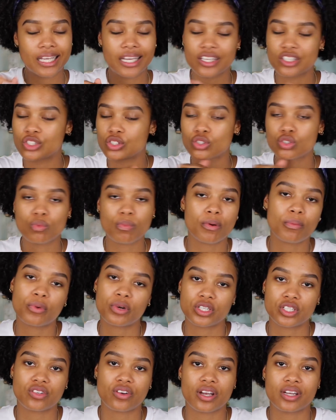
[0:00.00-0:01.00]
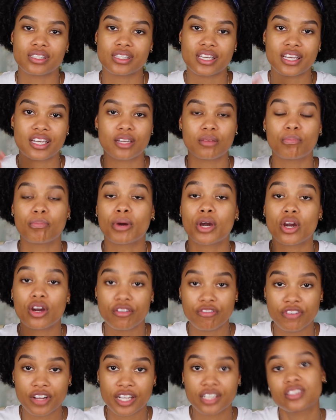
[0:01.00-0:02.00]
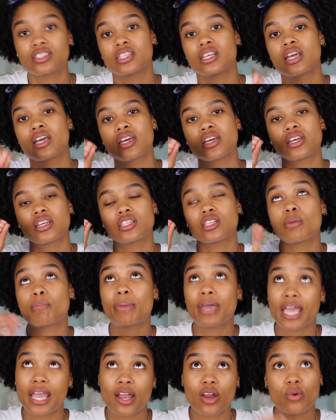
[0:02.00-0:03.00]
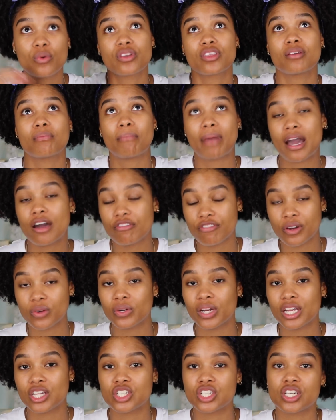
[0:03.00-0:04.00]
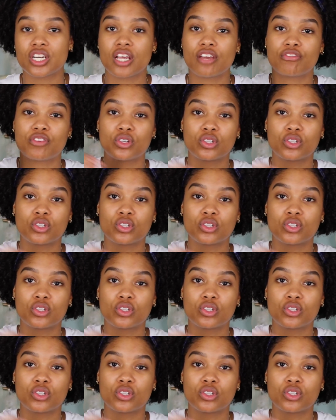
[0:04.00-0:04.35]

it's super moisturizing and perfect to pair with a matte foundation if